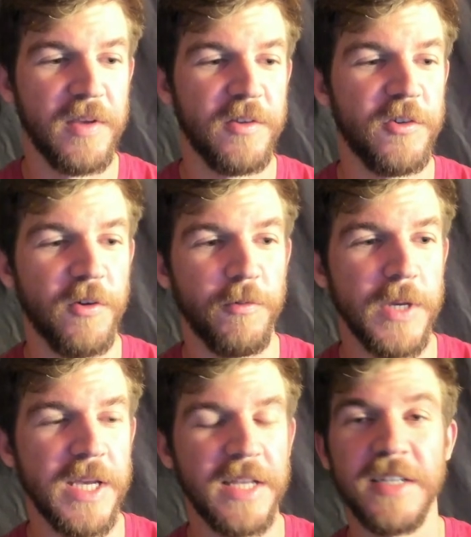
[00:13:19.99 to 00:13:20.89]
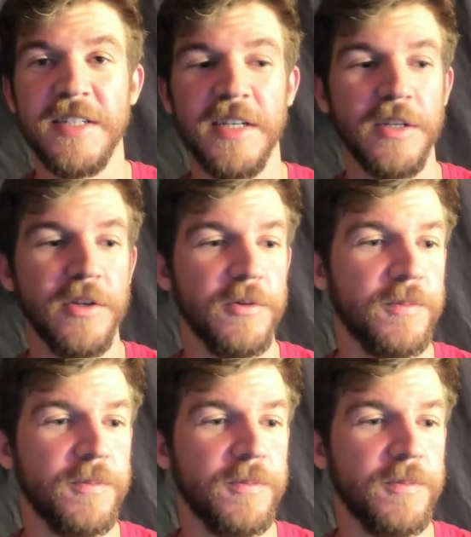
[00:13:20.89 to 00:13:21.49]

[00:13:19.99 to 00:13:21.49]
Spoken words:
So if we hit continue,